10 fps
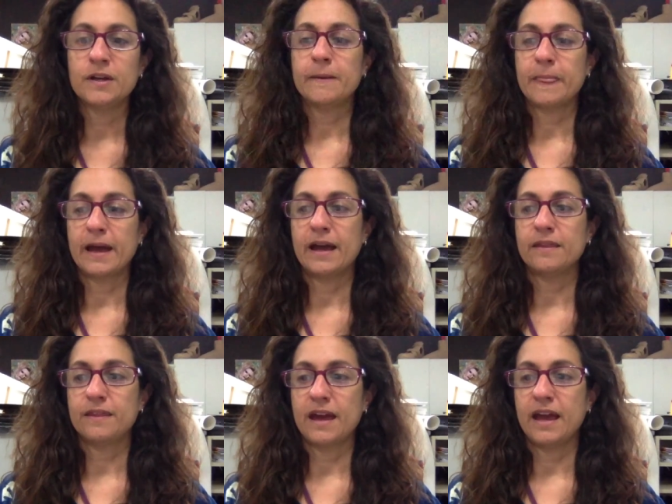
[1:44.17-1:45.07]
that
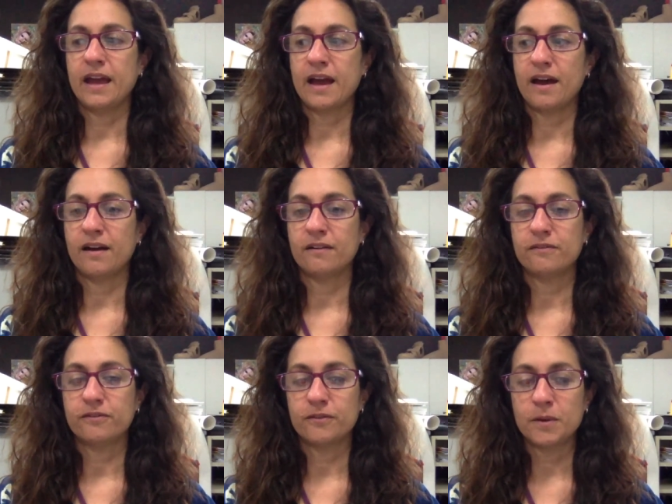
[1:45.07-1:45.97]
they have
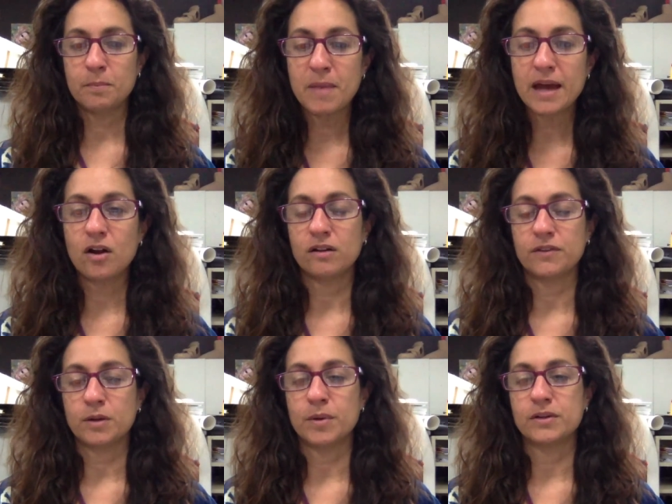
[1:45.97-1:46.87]
met all of the
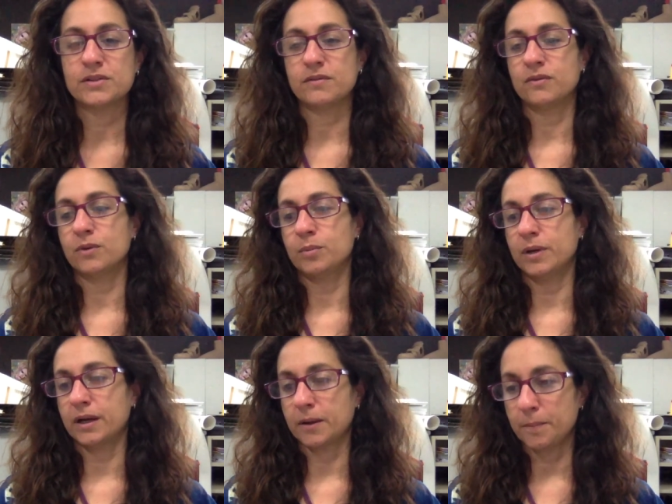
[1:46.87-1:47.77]
components of the rubric